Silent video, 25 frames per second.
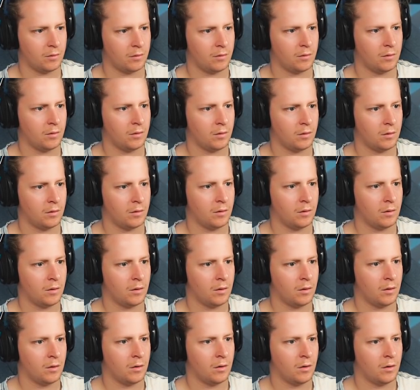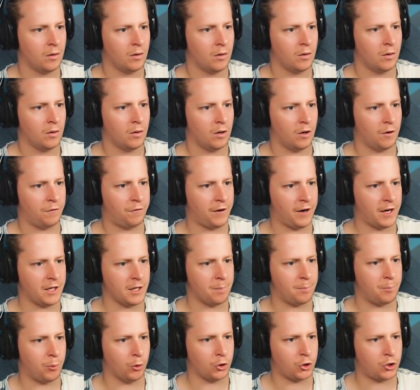A, Where I are got my you? friend Chester. I
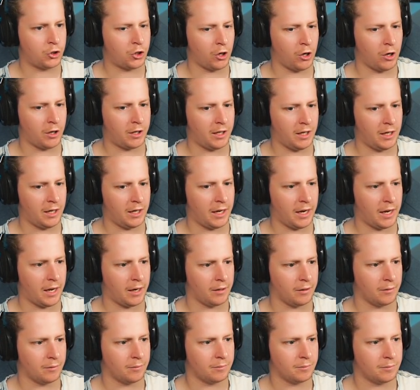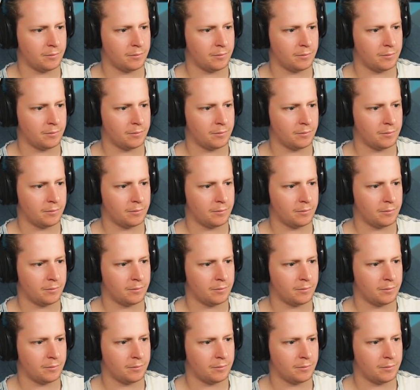found the bush turkey again.